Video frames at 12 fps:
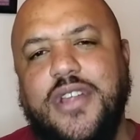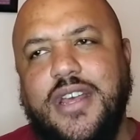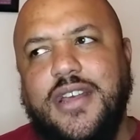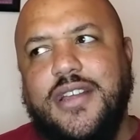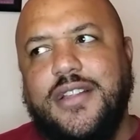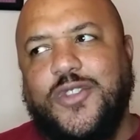it,
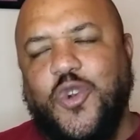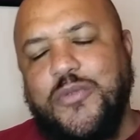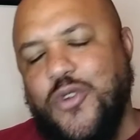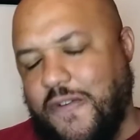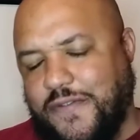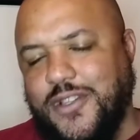threw
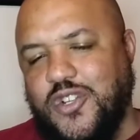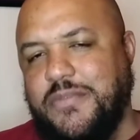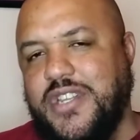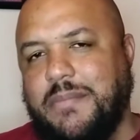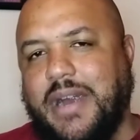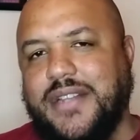me off a little
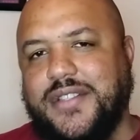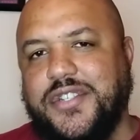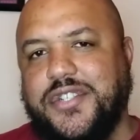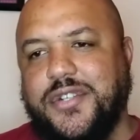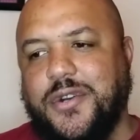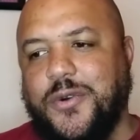bit about this
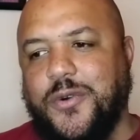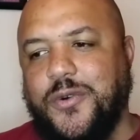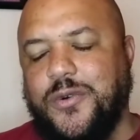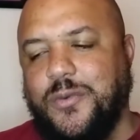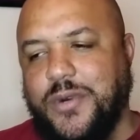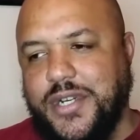
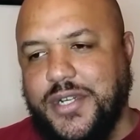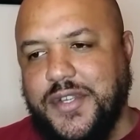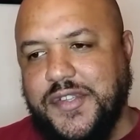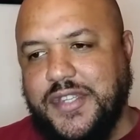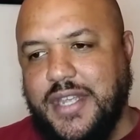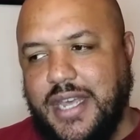show
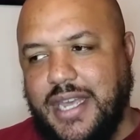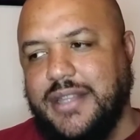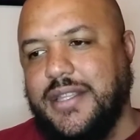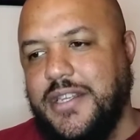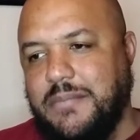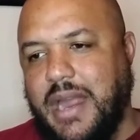was
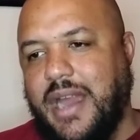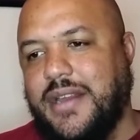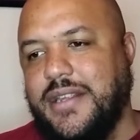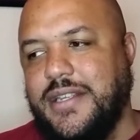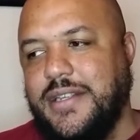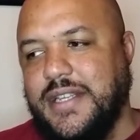Anthony
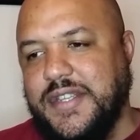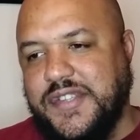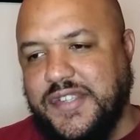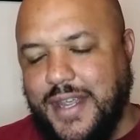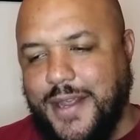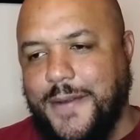Mackie as
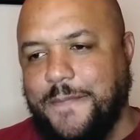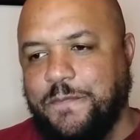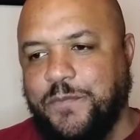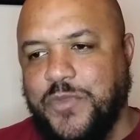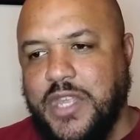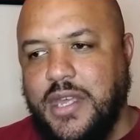
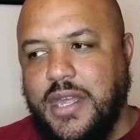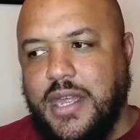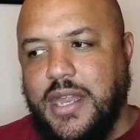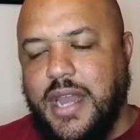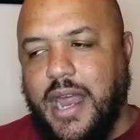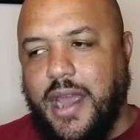Sam.
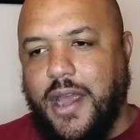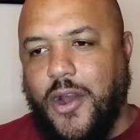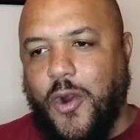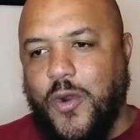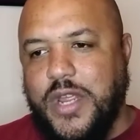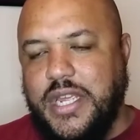
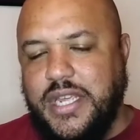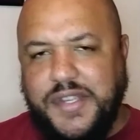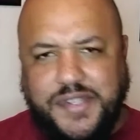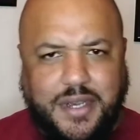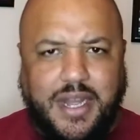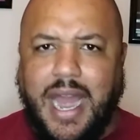Now,
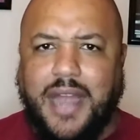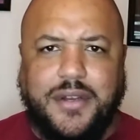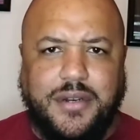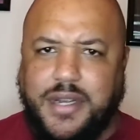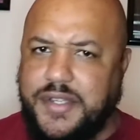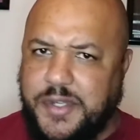he's a good
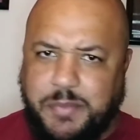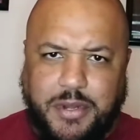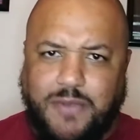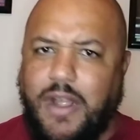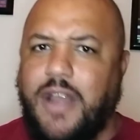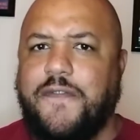actor because he's been
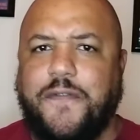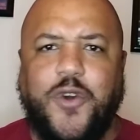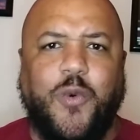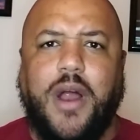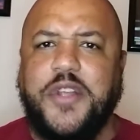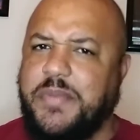around for
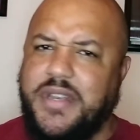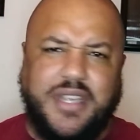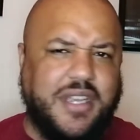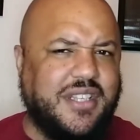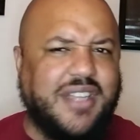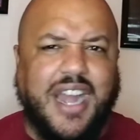a while. He's been
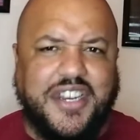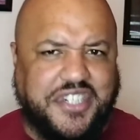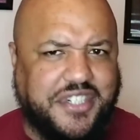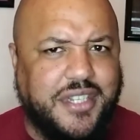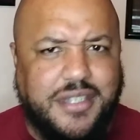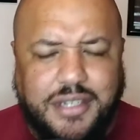in a lot of
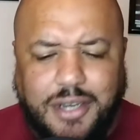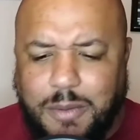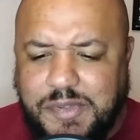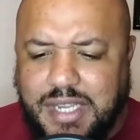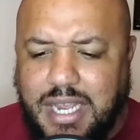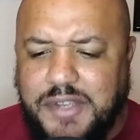shit, you know what
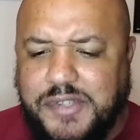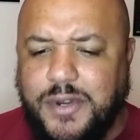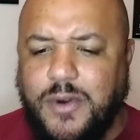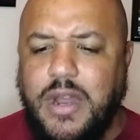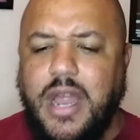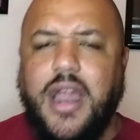I'm saying?
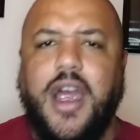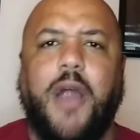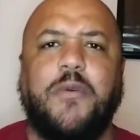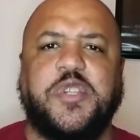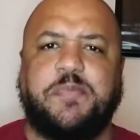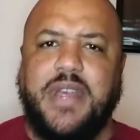So
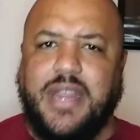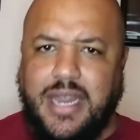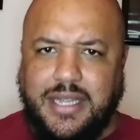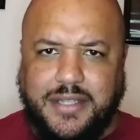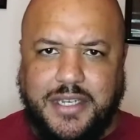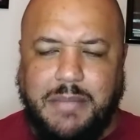I respect
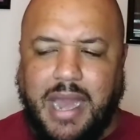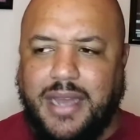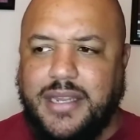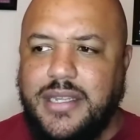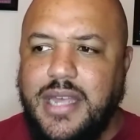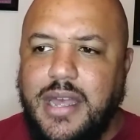Anthony
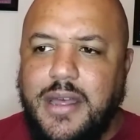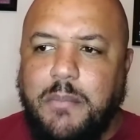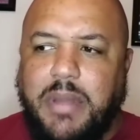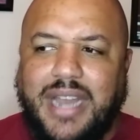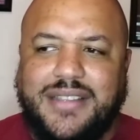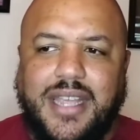Mackie.
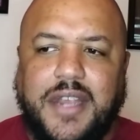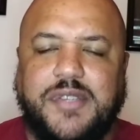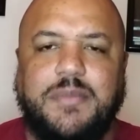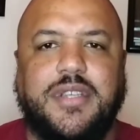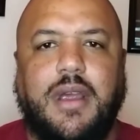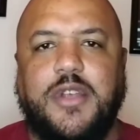But I think
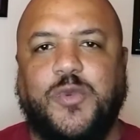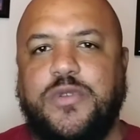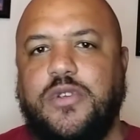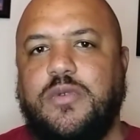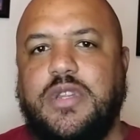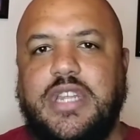sometimes
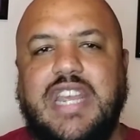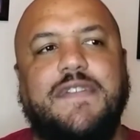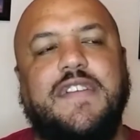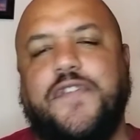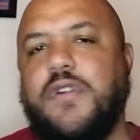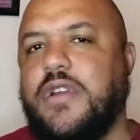when you,
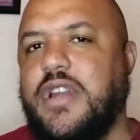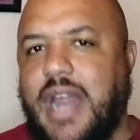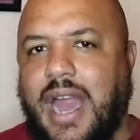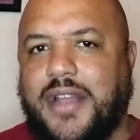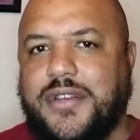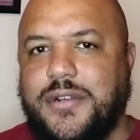even if you're a good
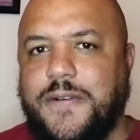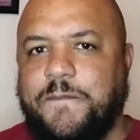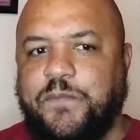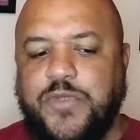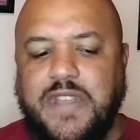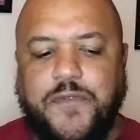actor,
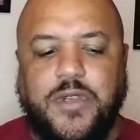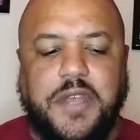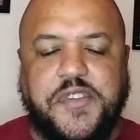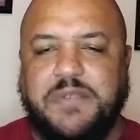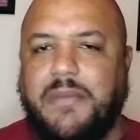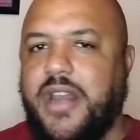if you
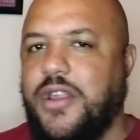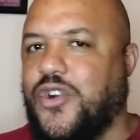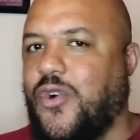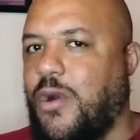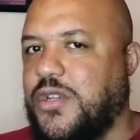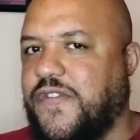get somebody
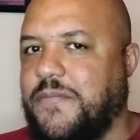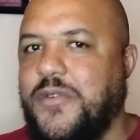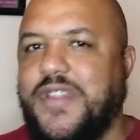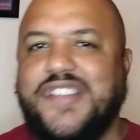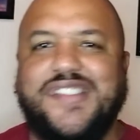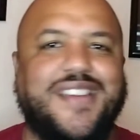across from
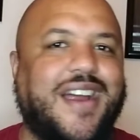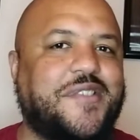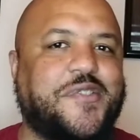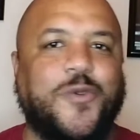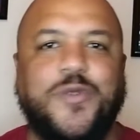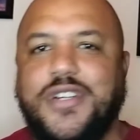you that's not
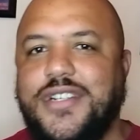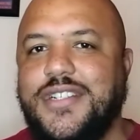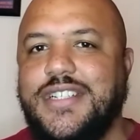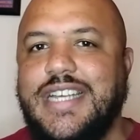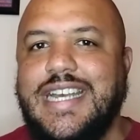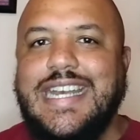so
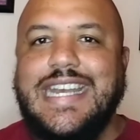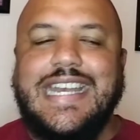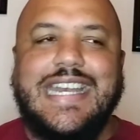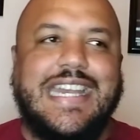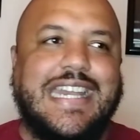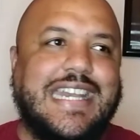good,
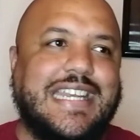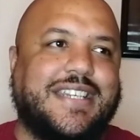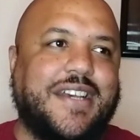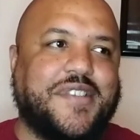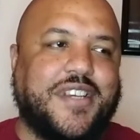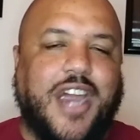it
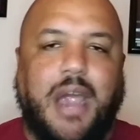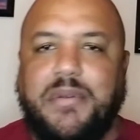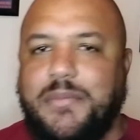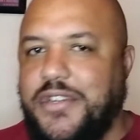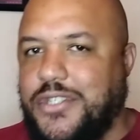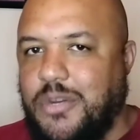doesn't
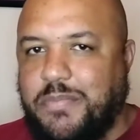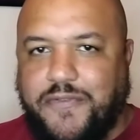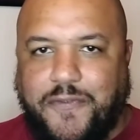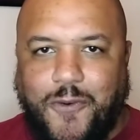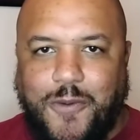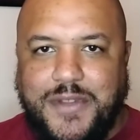complement your
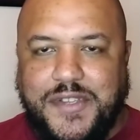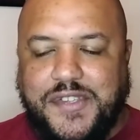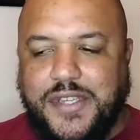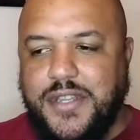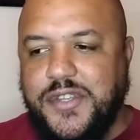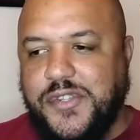
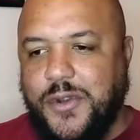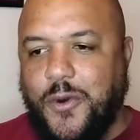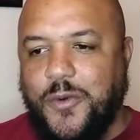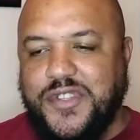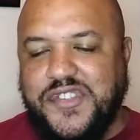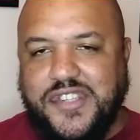performance.
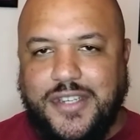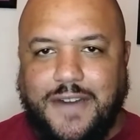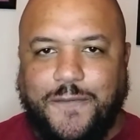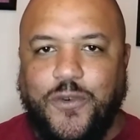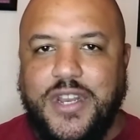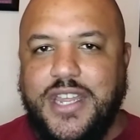So the
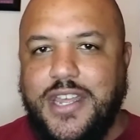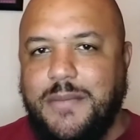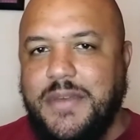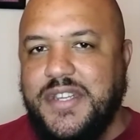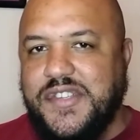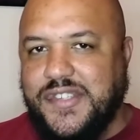stuff with
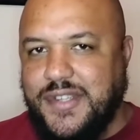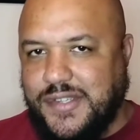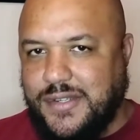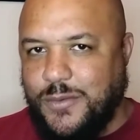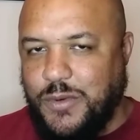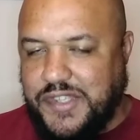him and his
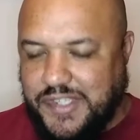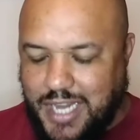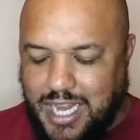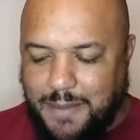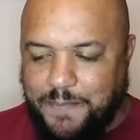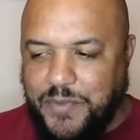sister, with
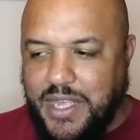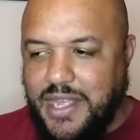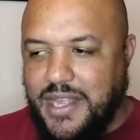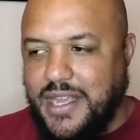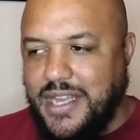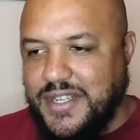Sam
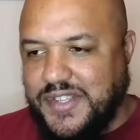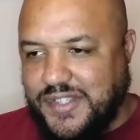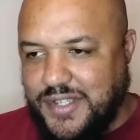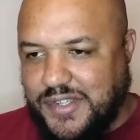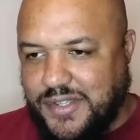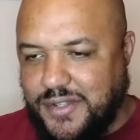and his
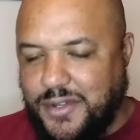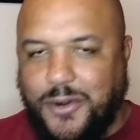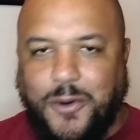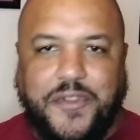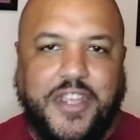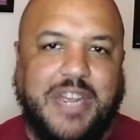sister, the
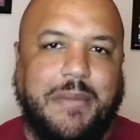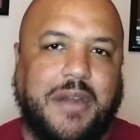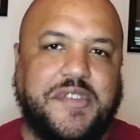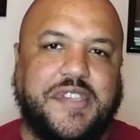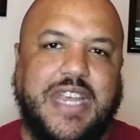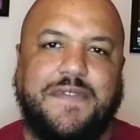whole thing
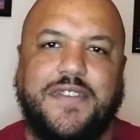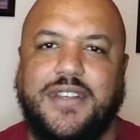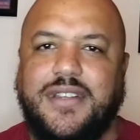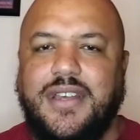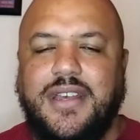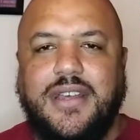about
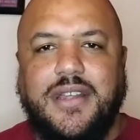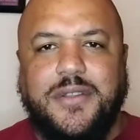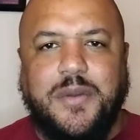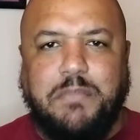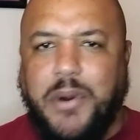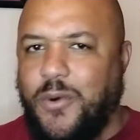saving
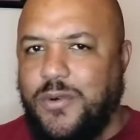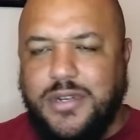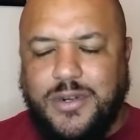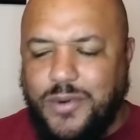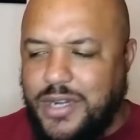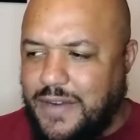the boat
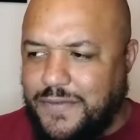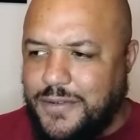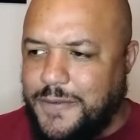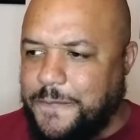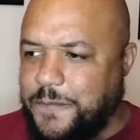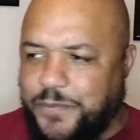or
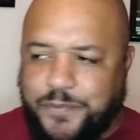whatever,